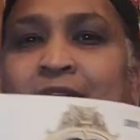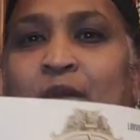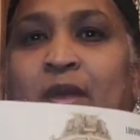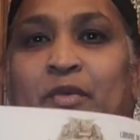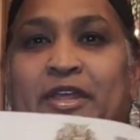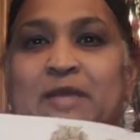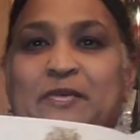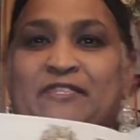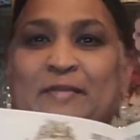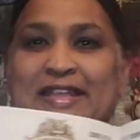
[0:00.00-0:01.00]
Now I want to keep
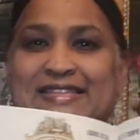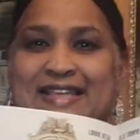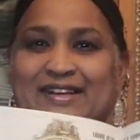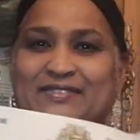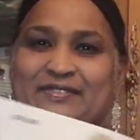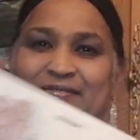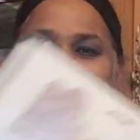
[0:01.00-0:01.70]
it for myself.